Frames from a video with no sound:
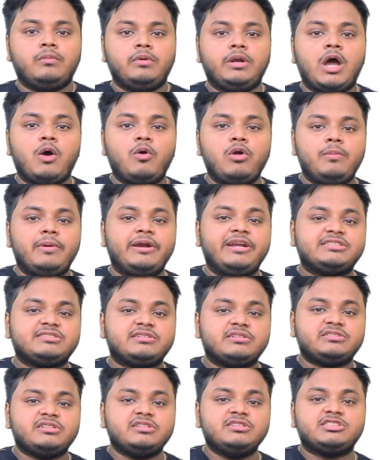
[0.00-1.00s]
Now we'll be
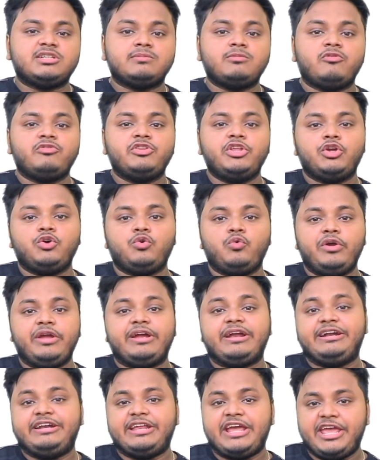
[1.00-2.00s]
discussing some of the
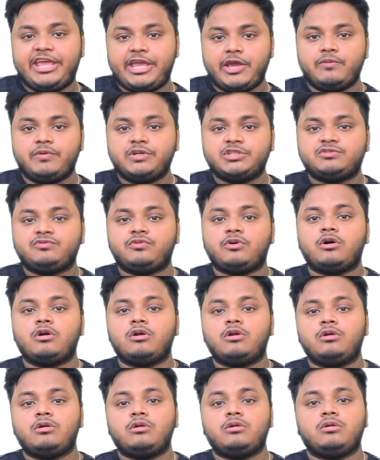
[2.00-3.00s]
quick takeaways
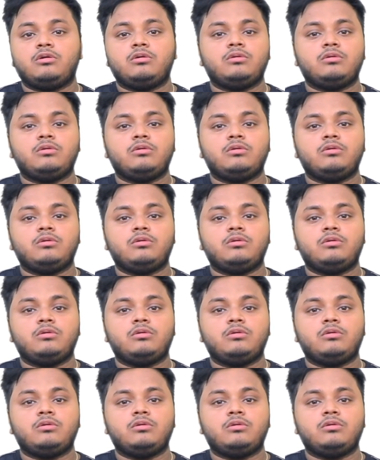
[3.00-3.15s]
for